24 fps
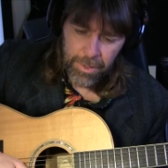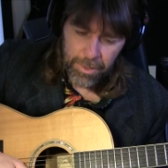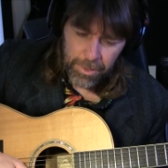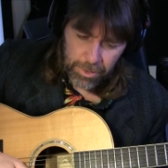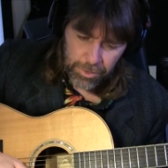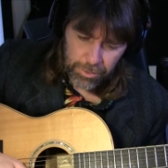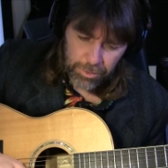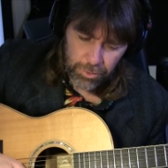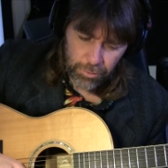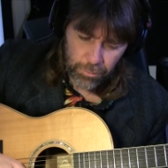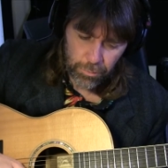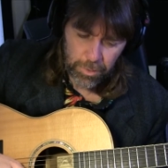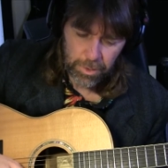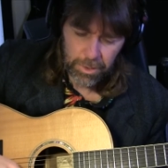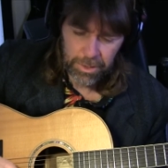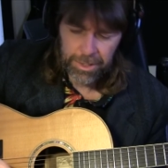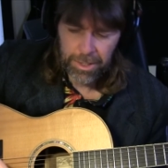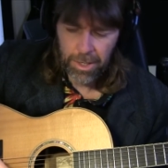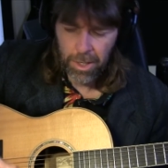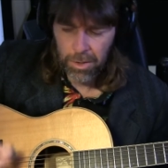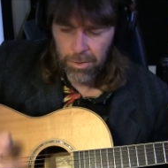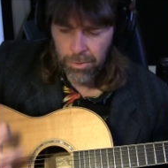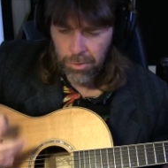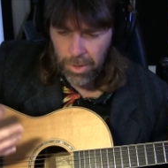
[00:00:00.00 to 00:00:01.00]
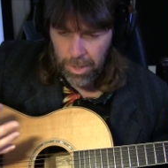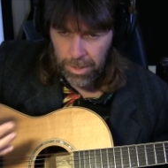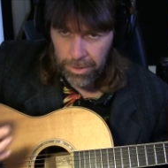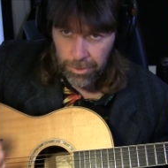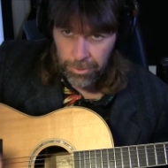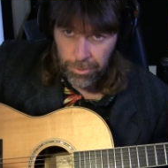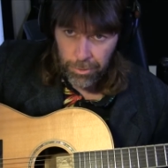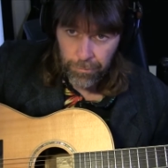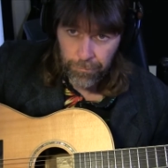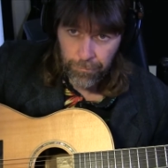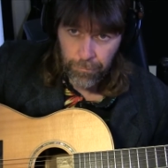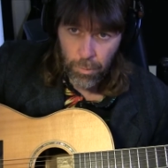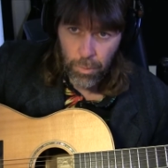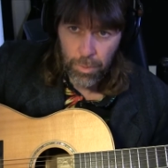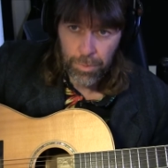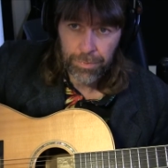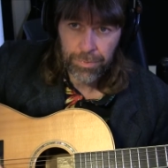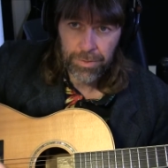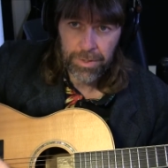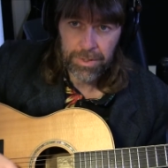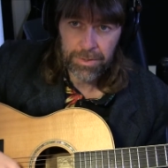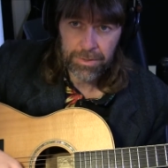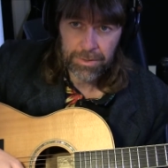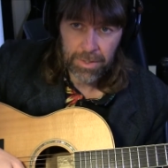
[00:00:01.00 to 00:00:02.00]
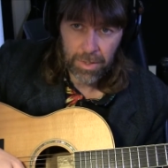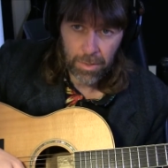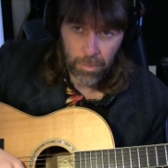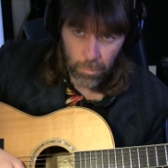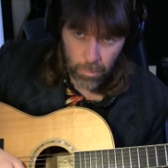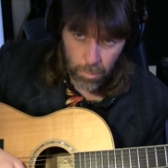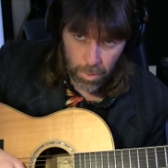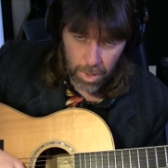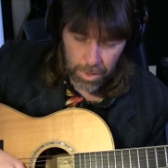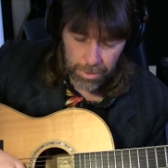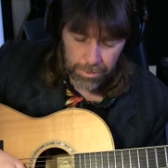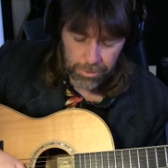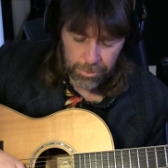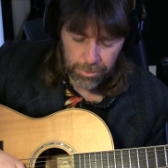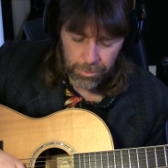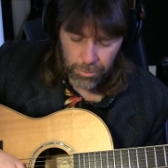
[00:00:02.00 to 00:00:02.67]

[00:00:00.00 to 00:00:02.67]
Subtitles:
because you really are trying to do 4 things at once,